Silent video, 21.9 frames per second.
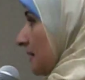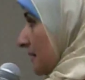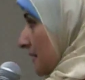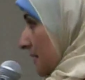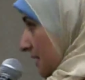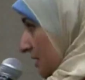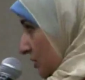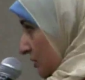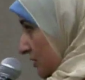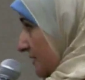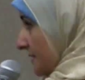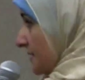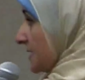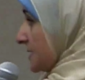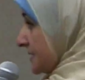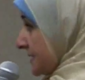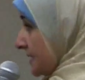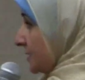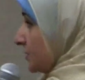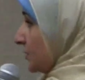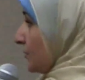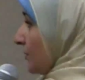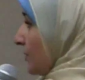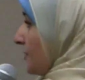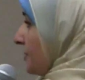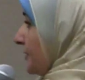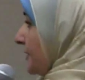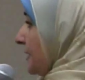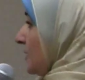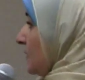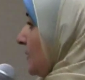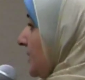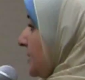insect growth
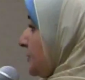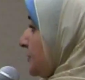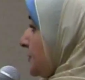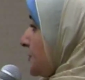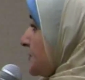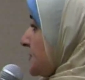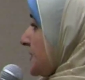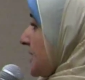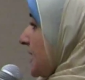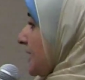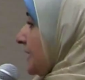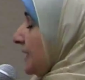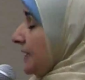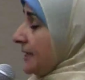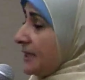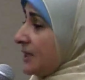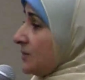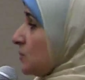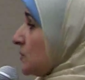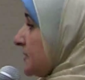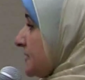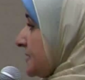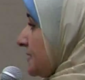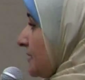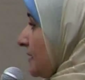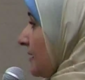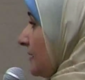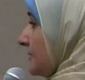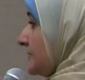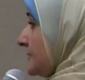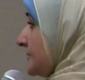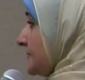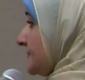regulators, and
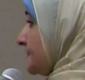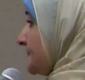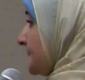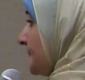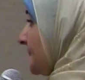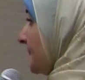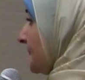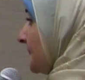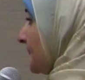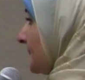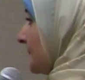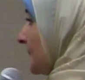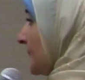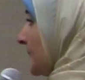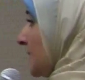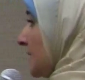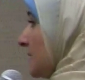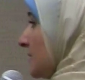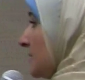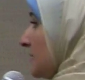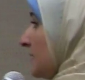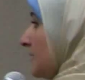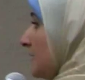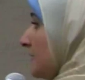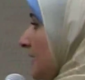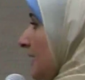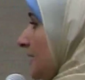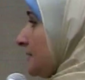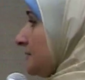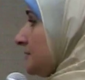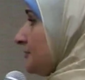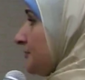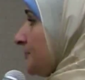chemosterilants. Their
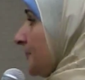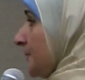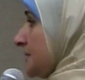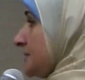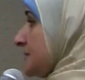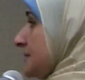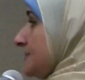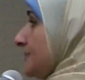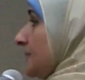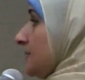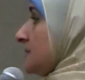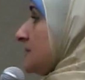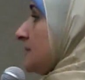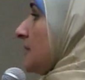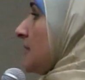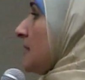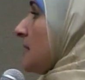active principles